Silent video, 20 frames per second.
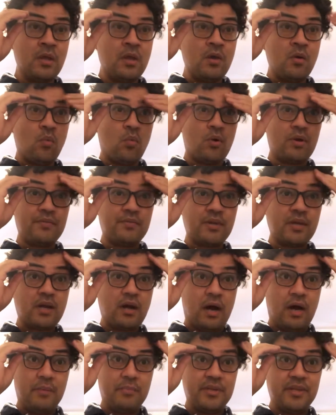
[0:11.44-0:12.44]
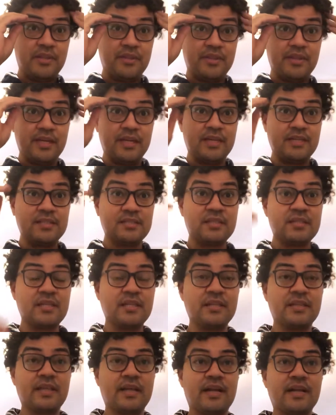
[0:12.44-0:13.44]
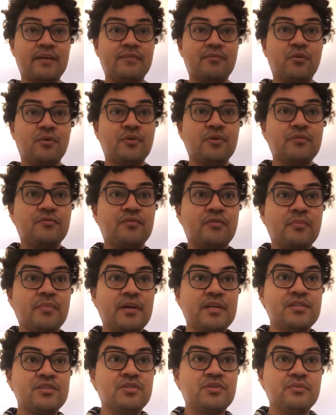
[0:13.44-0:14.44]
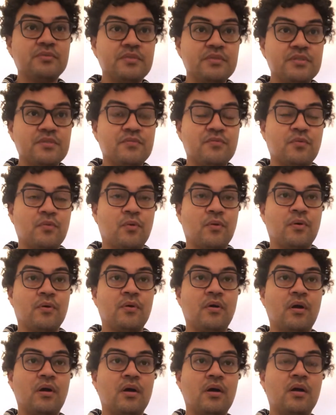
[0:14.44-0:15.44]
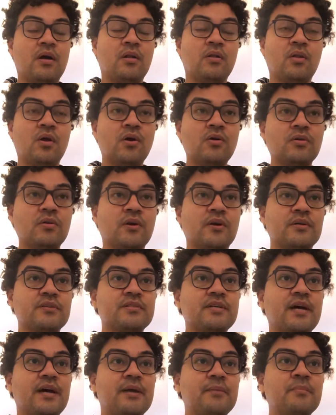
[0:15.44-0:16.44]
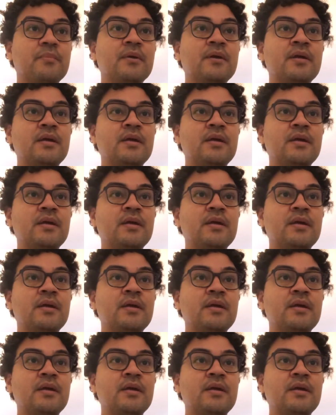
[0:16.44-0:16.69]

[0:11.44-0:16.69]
One of the common things that I've heard from my students for a long time